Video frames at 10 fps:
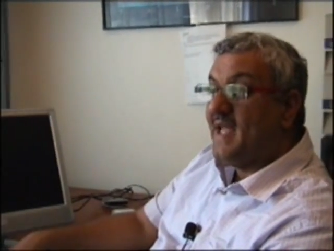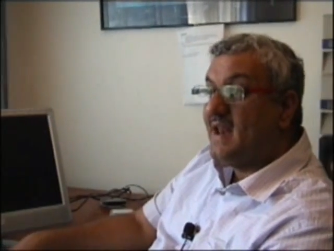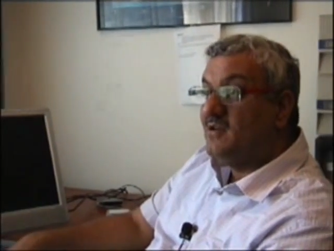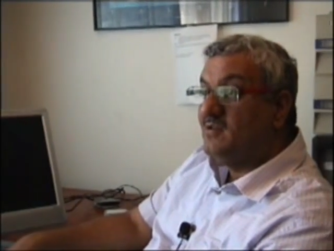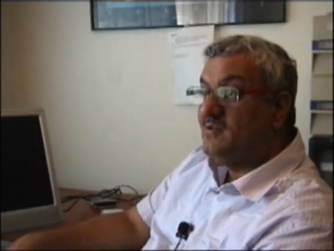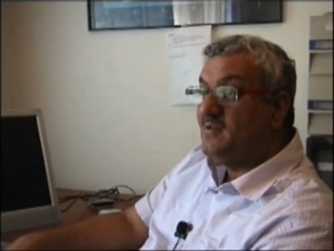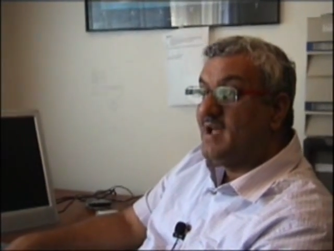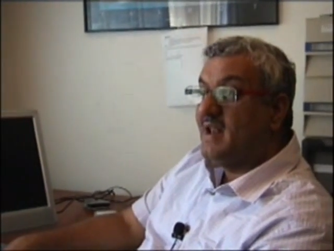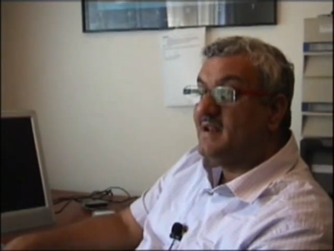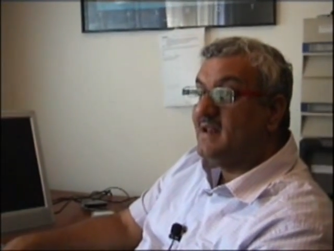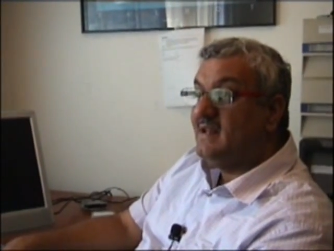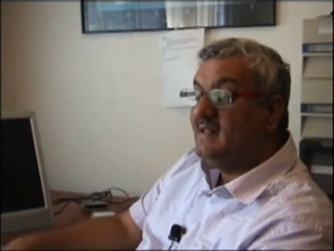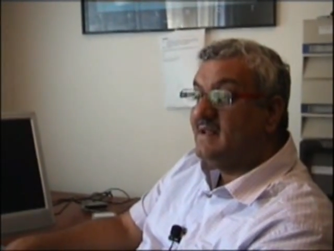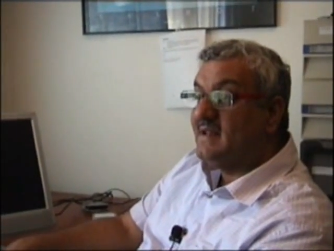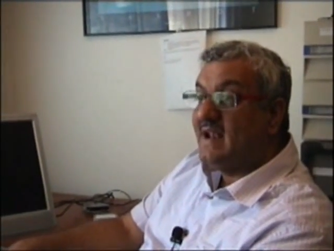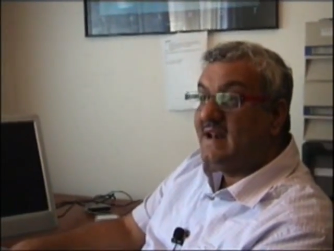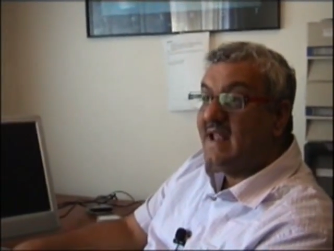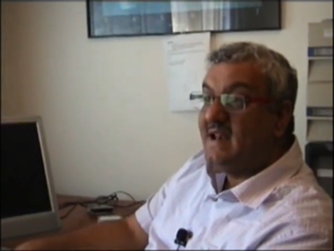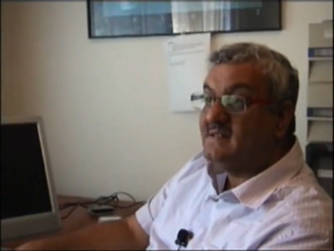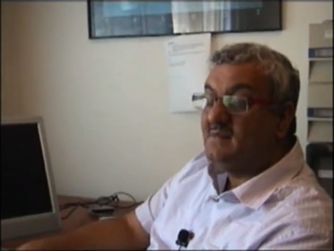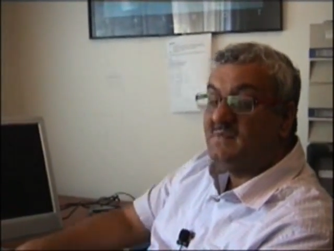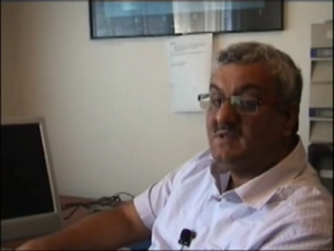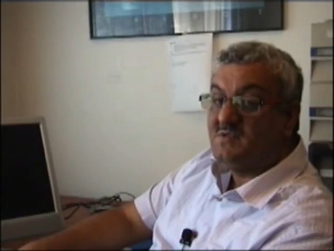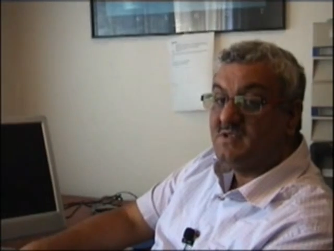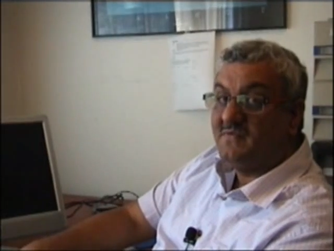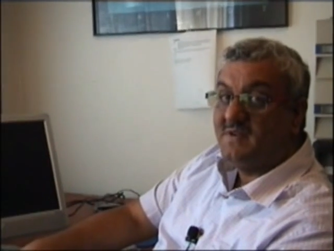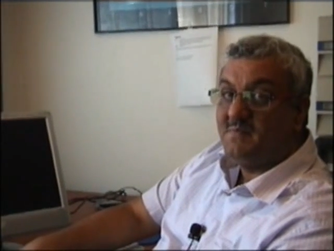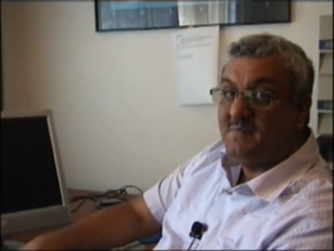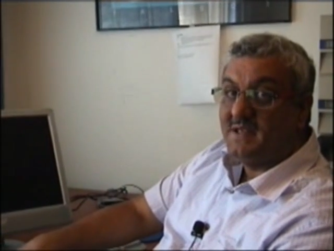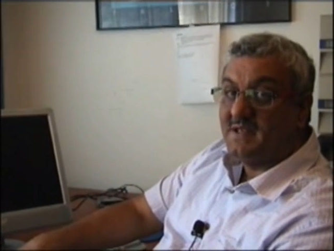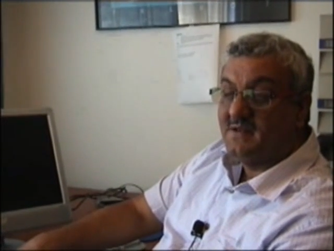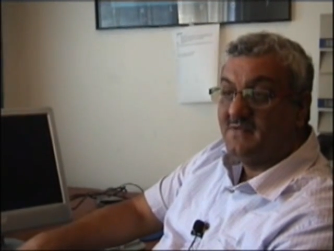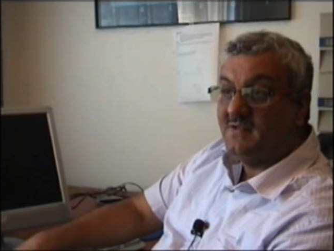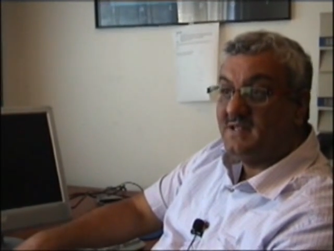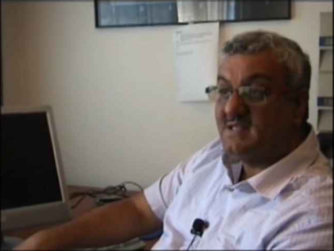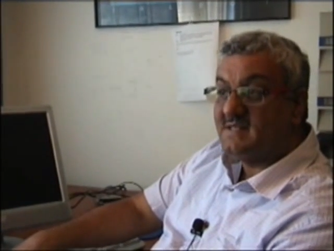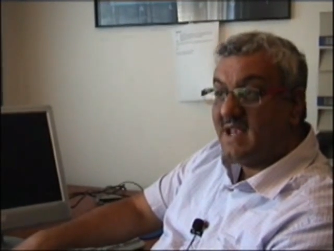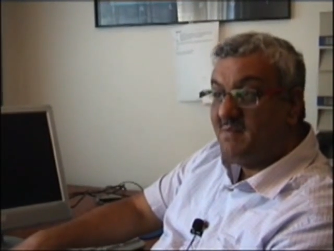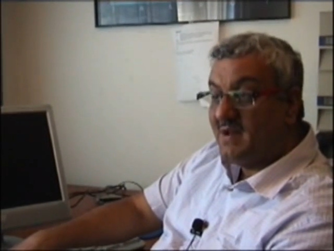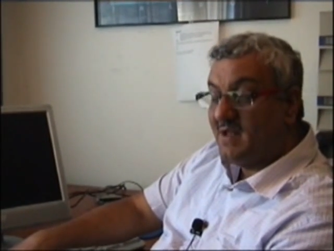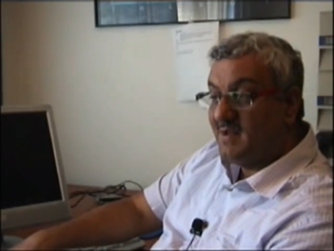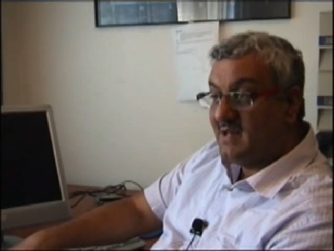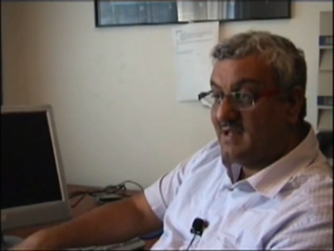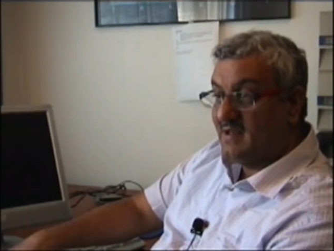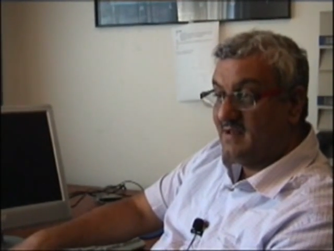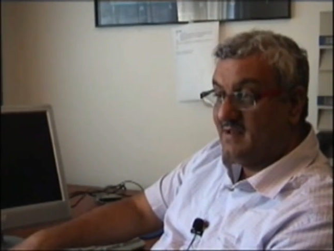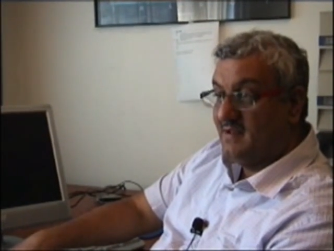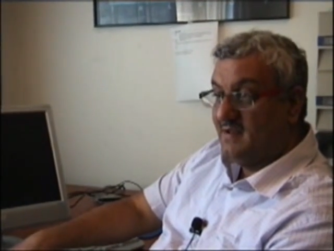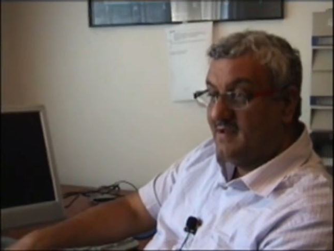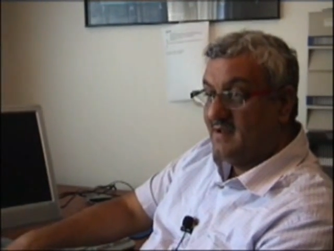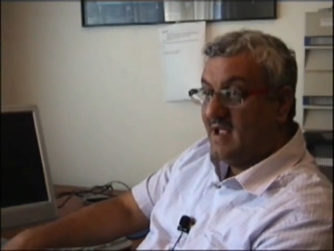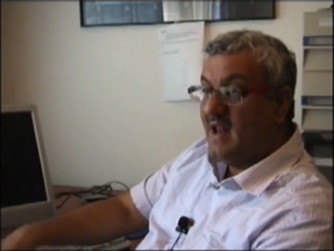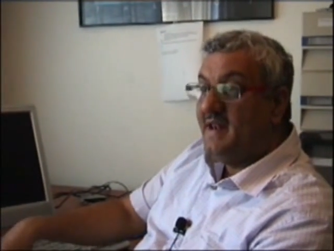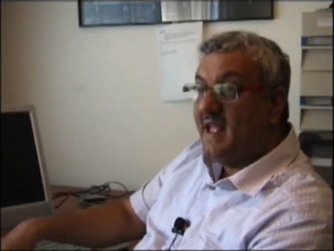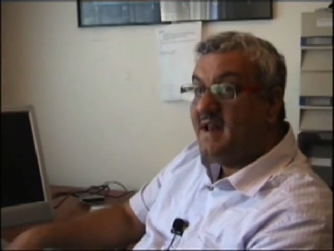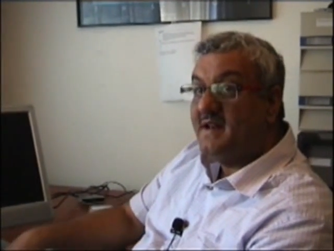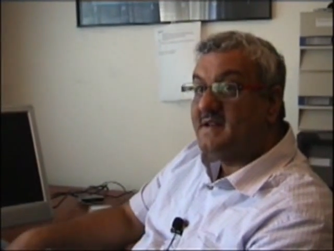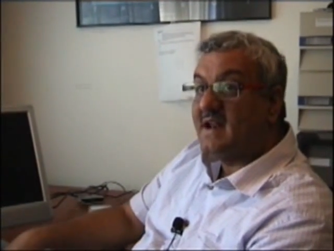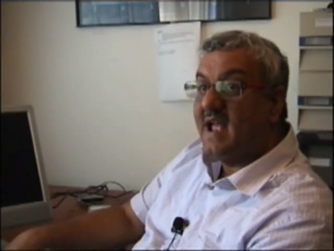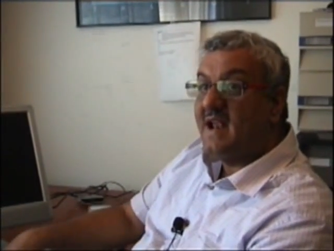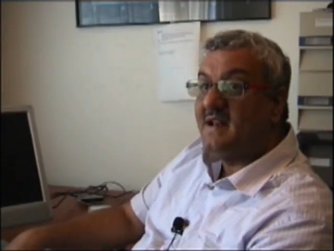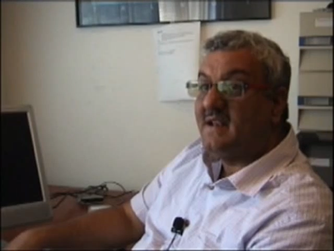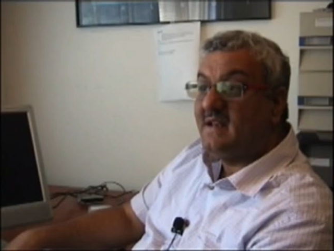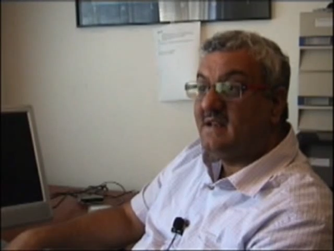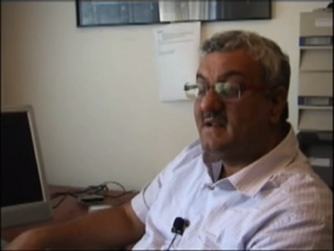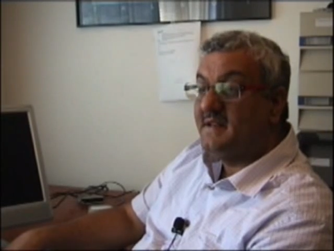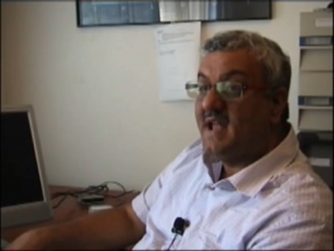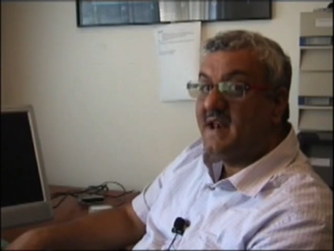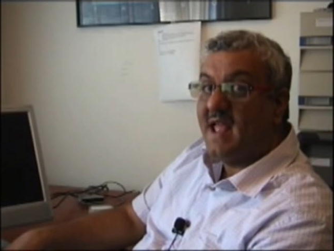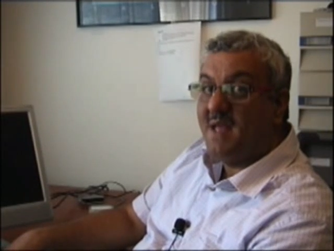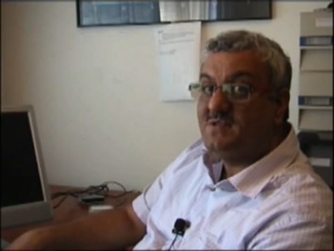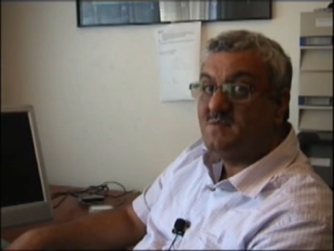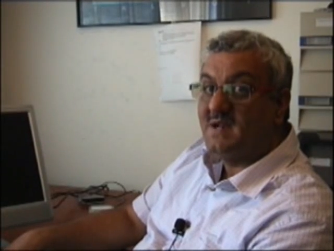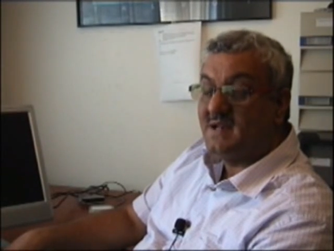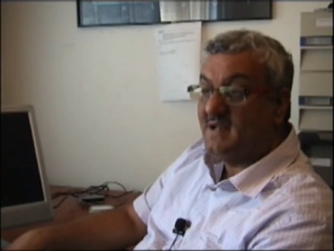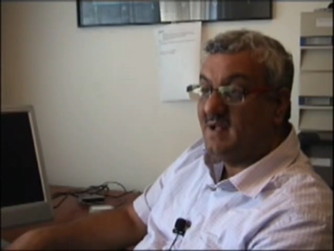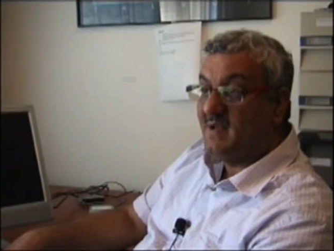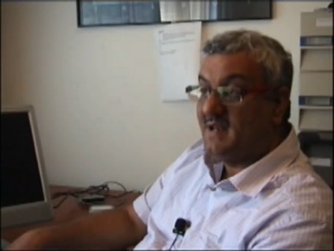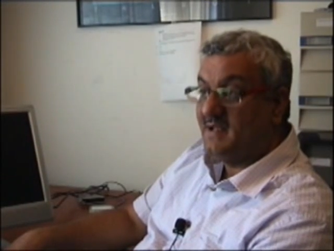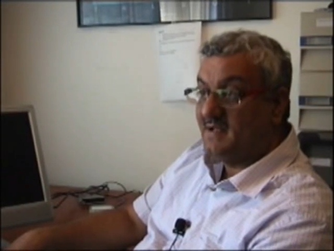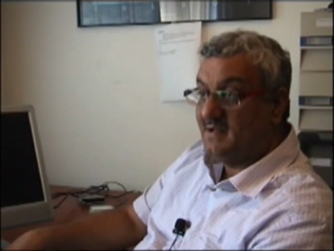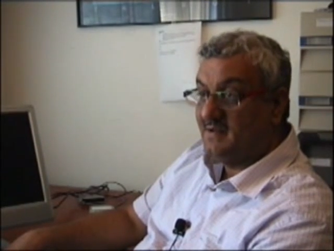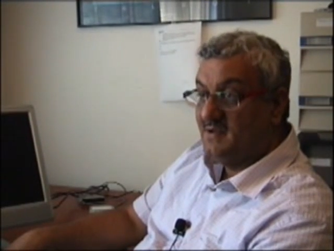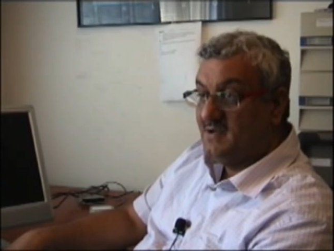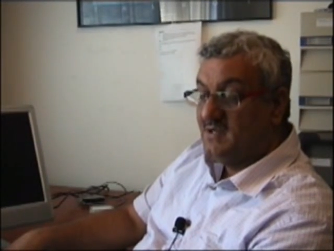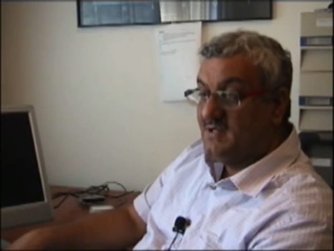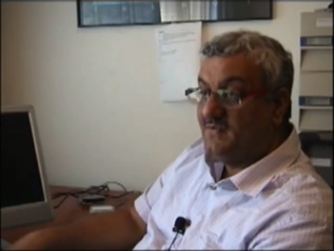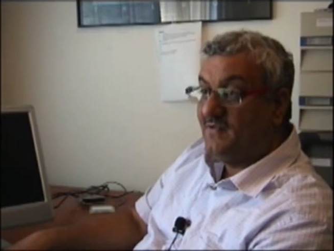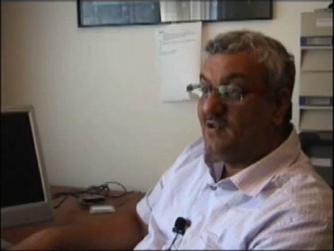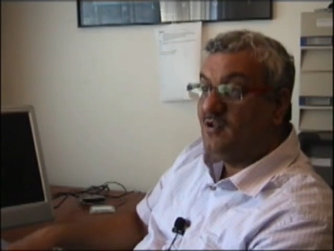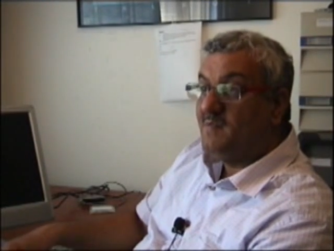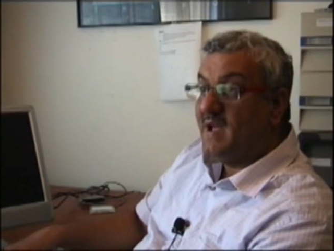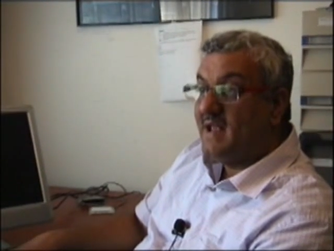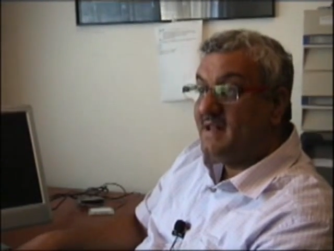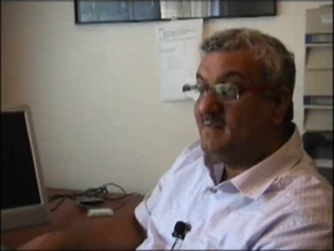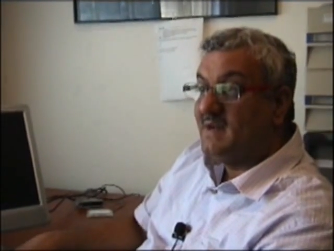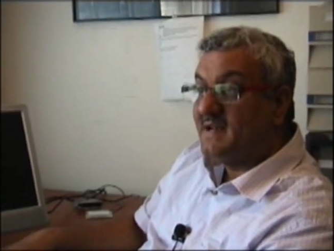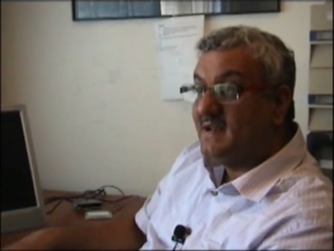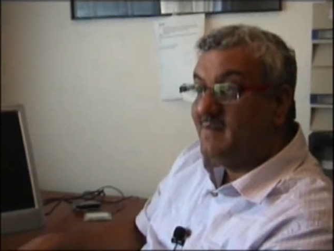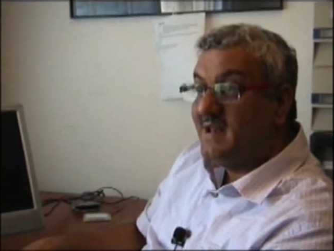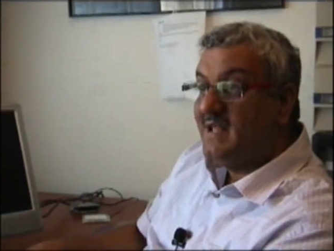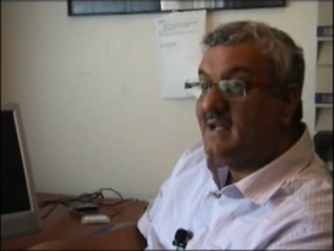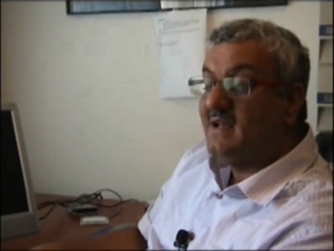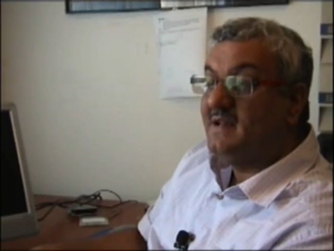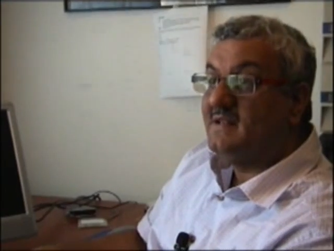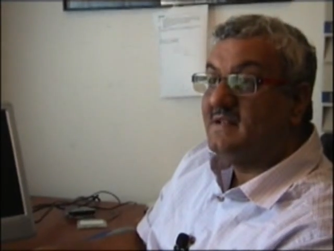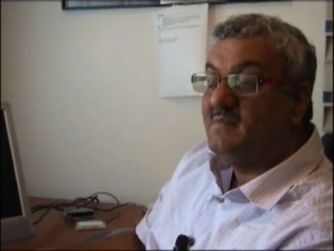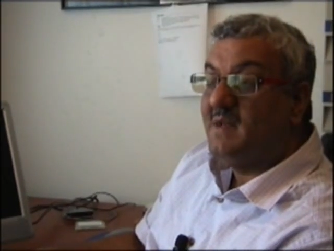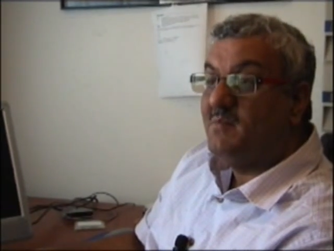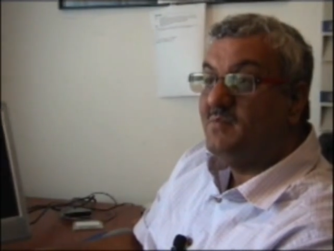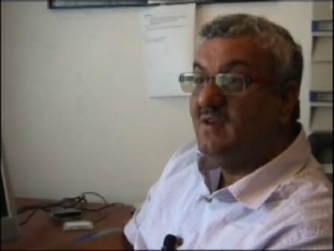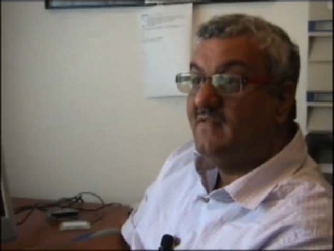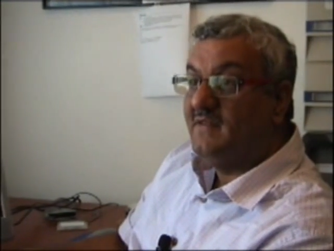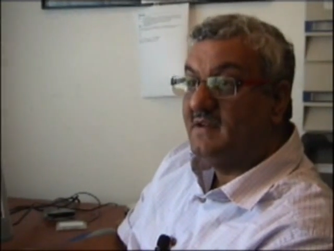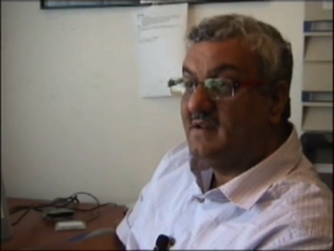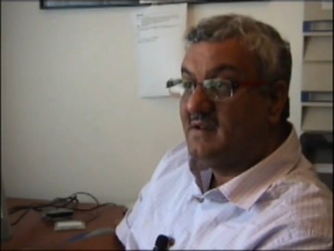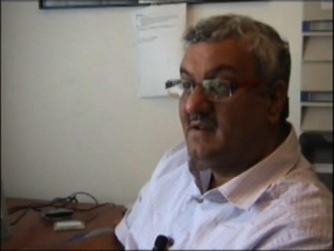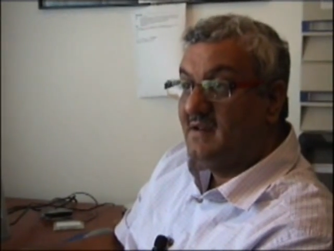Then go and read the red line symptoms of Lippi for the same remedy, and then try and read Dunham's Materia Medica, followed by the Materia Medica written by Pulford.